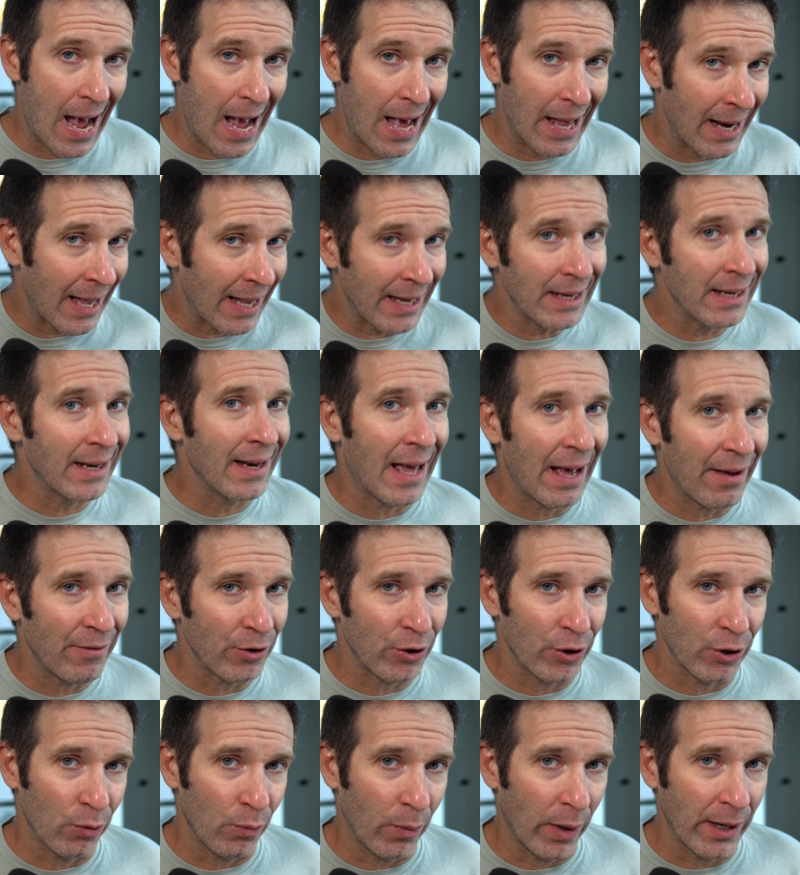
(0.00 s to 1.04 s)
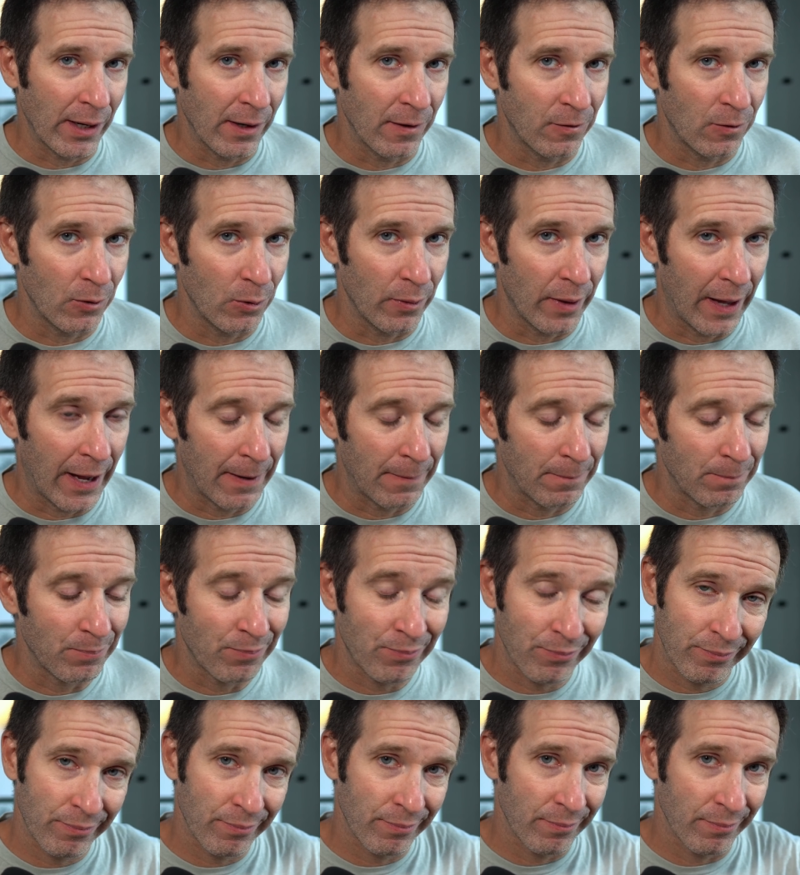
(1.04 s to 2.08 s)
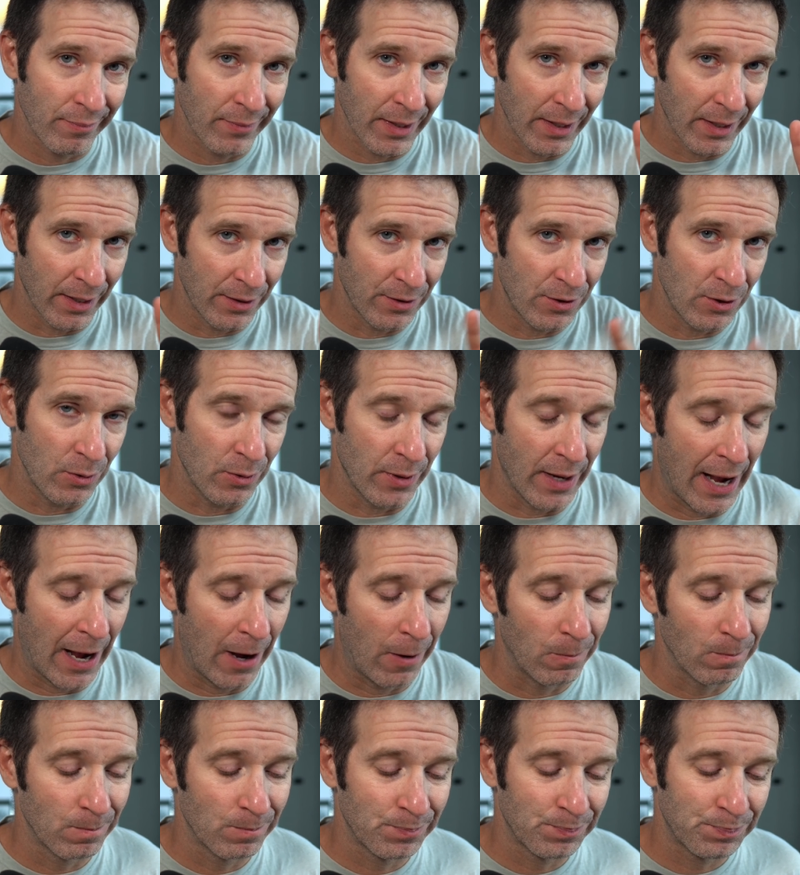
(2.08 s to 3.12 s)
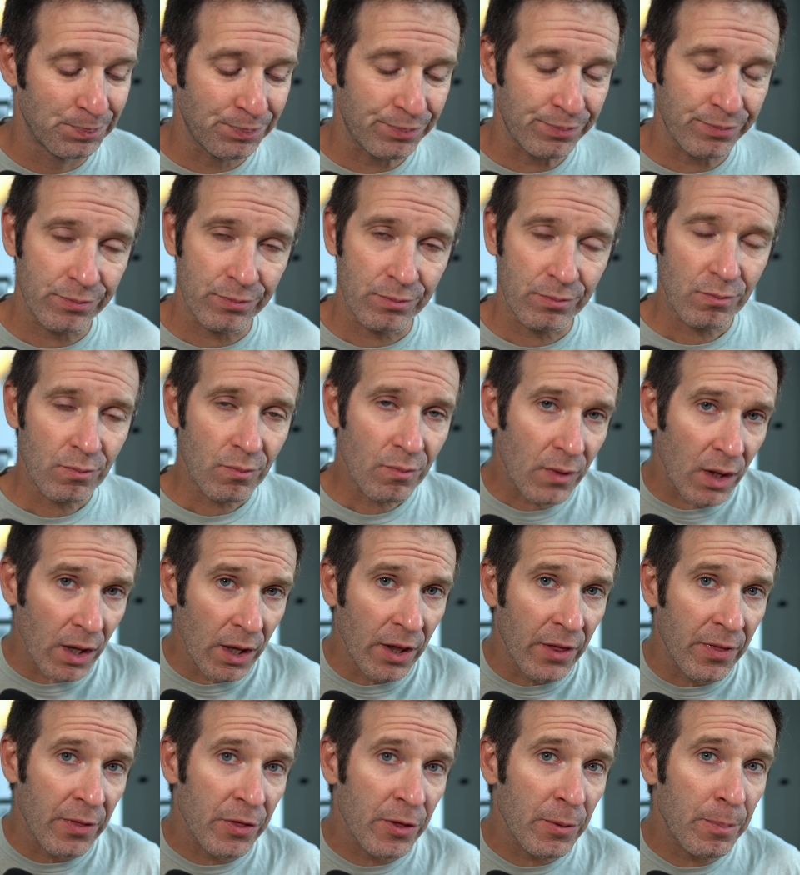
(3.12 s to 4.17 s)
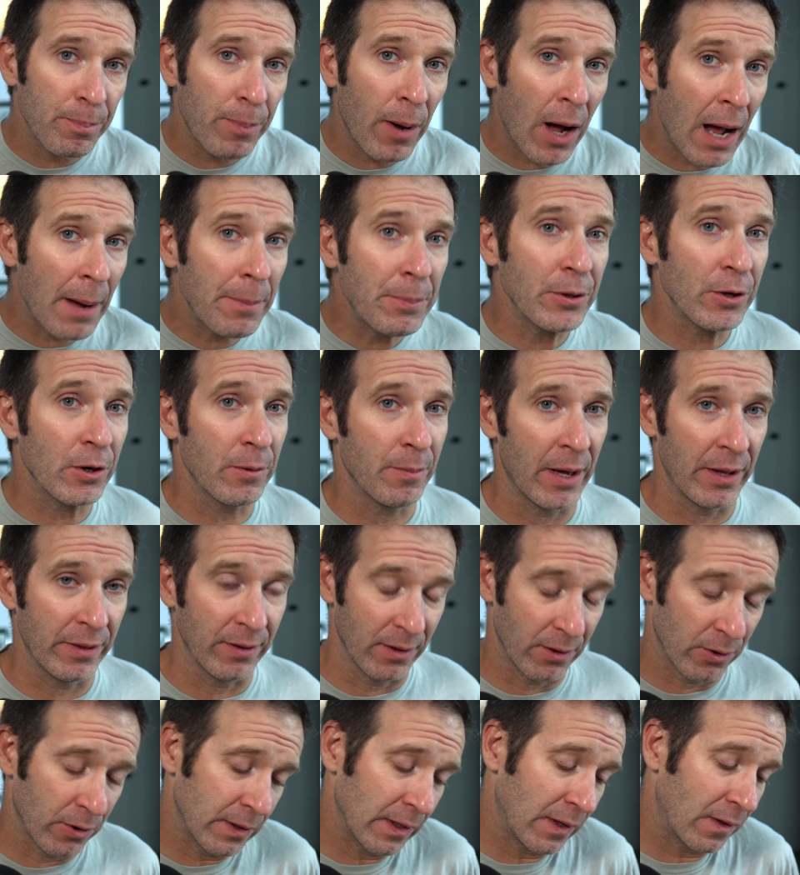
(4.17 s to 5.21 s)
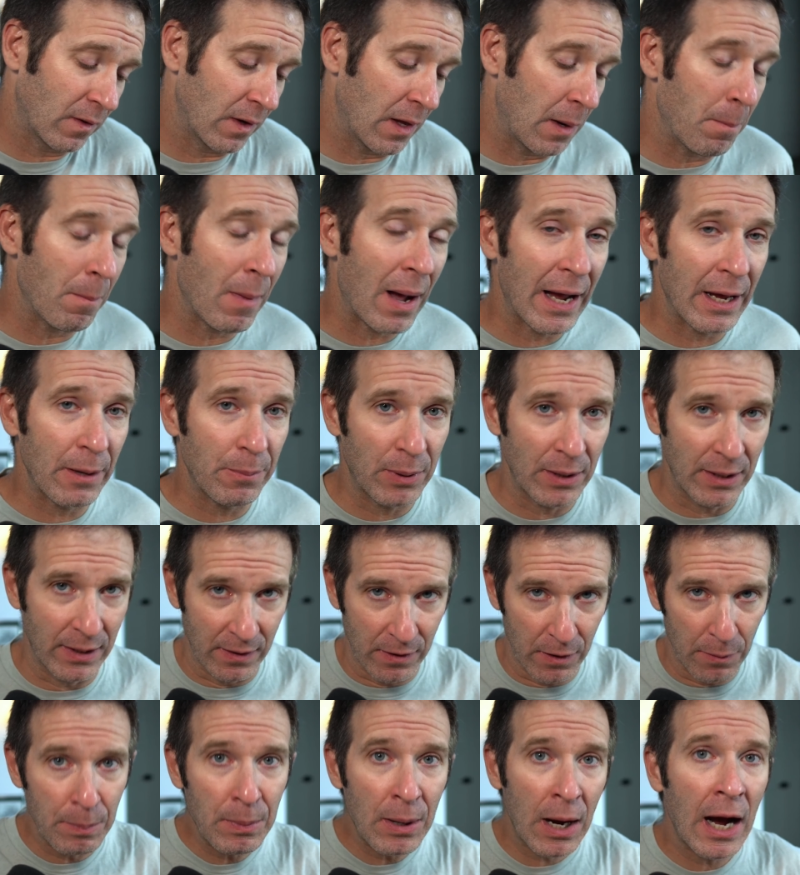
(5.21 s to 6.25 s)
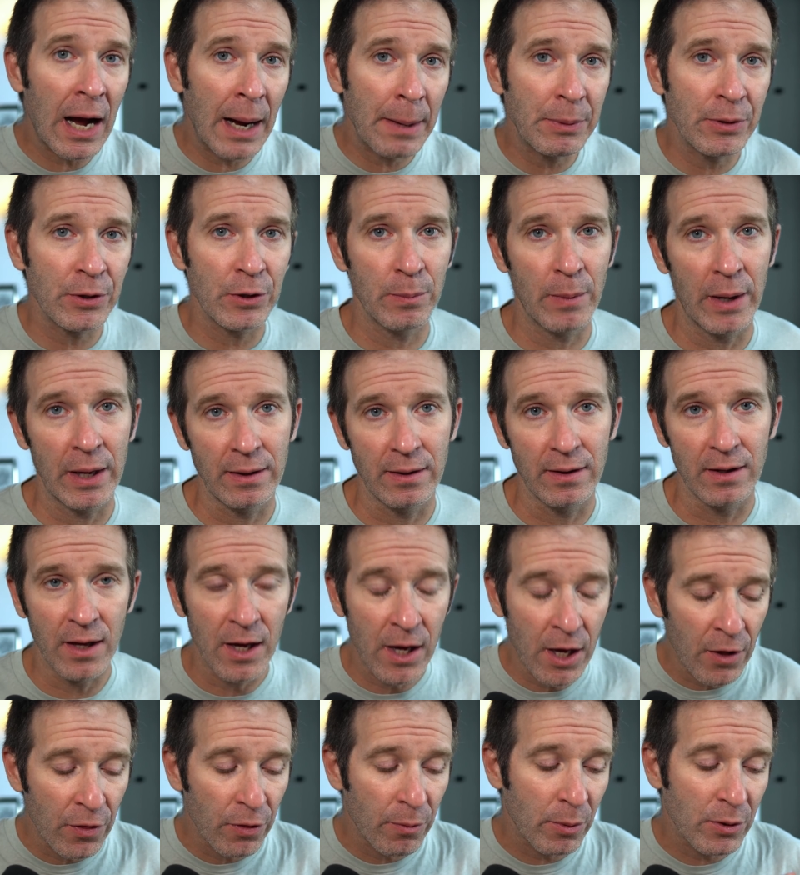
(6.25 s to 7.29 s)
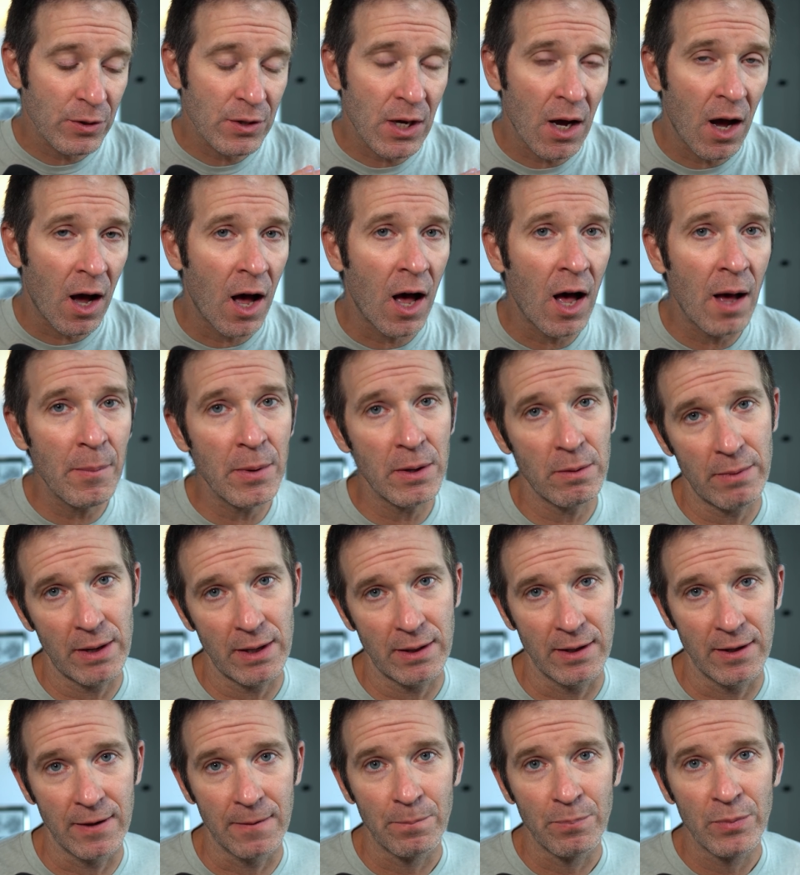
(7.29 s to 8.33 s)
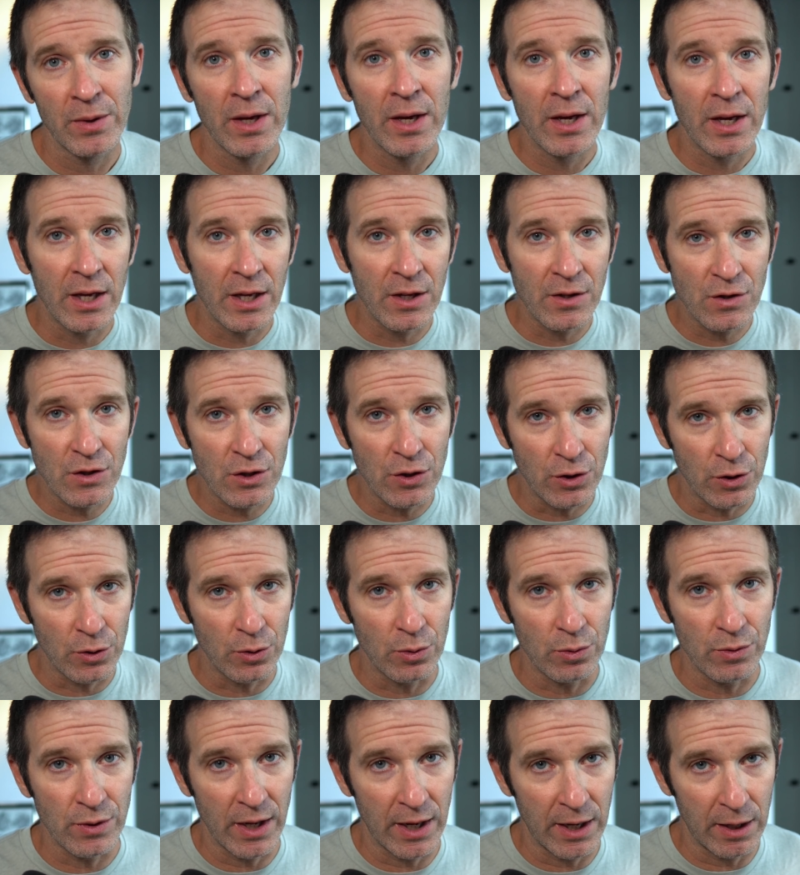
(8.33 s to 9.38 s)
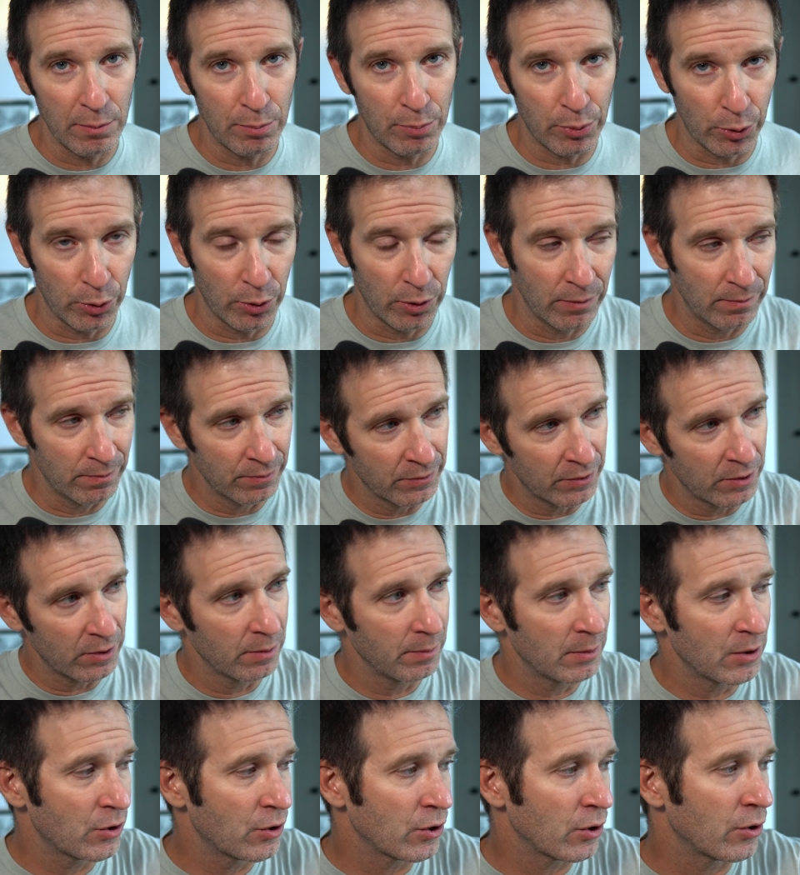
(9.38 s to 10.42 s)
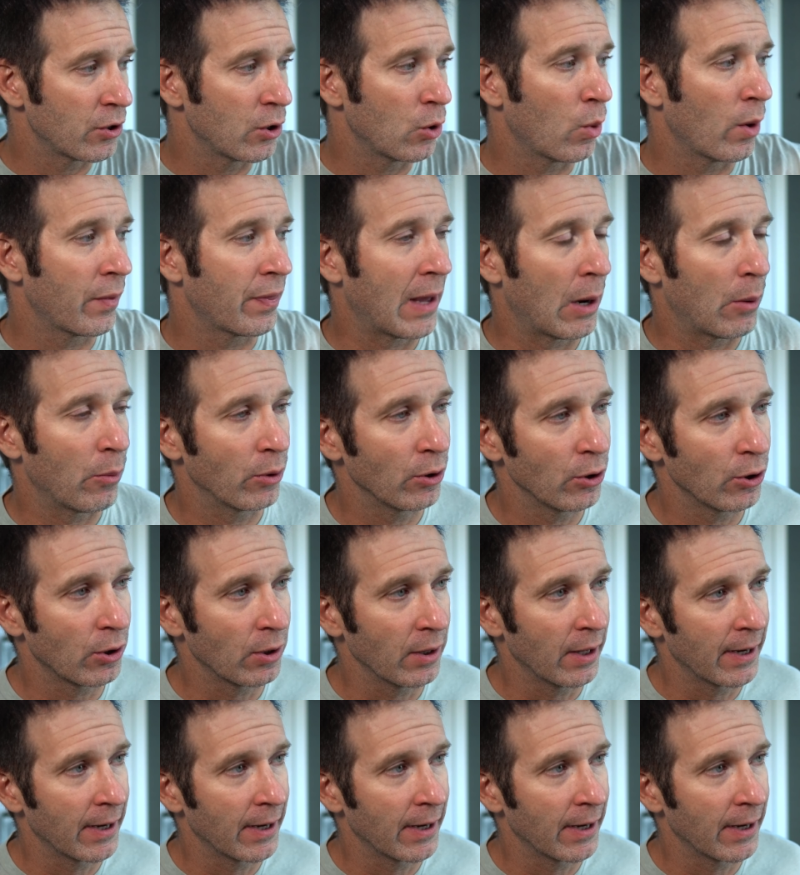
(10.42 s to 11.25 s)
And I didn't have a good way to do that. I do now. The popular method, or at least in my opinion, the popular method, the most common method, is to use a bool. So let me show you what that would look